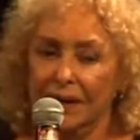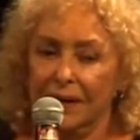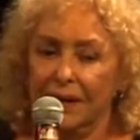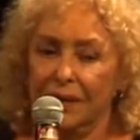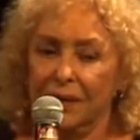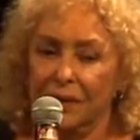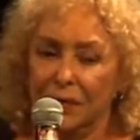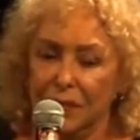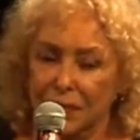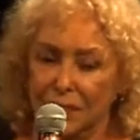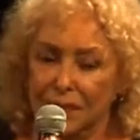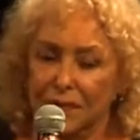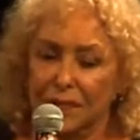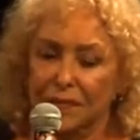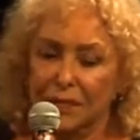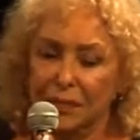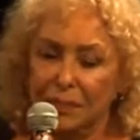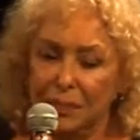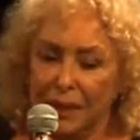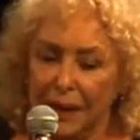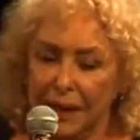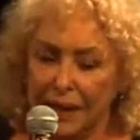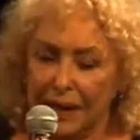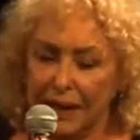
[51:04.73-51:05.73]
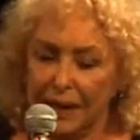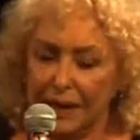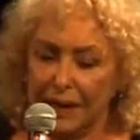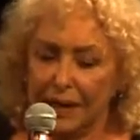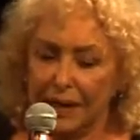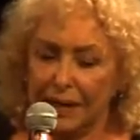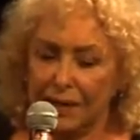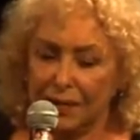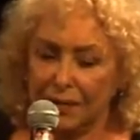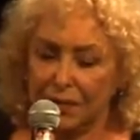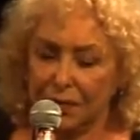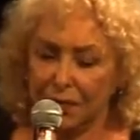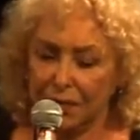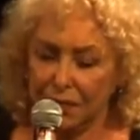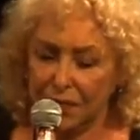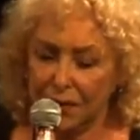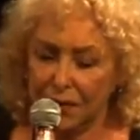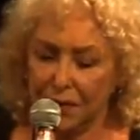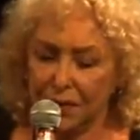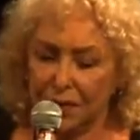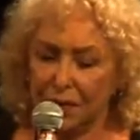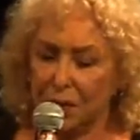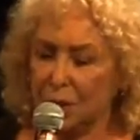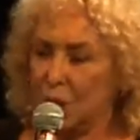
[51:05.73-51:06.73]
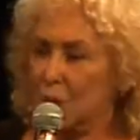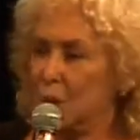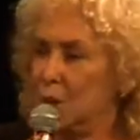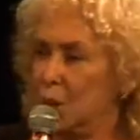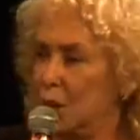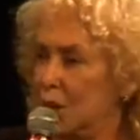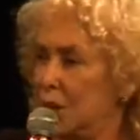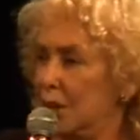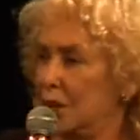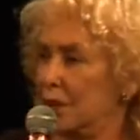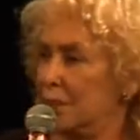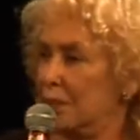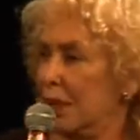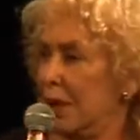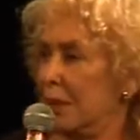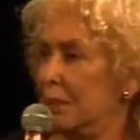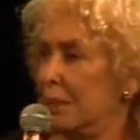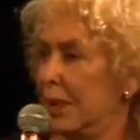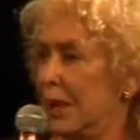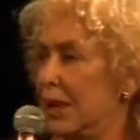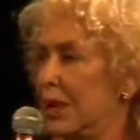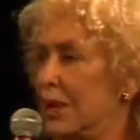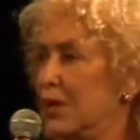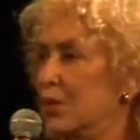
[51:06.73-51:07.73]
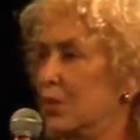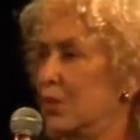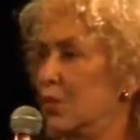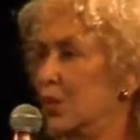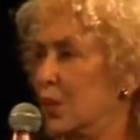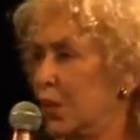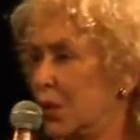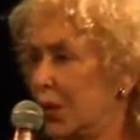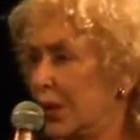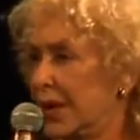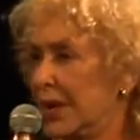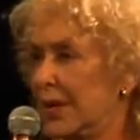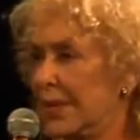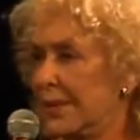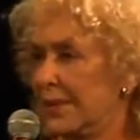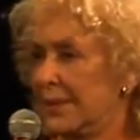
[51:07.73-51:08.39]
use of the body interfered with my body of work.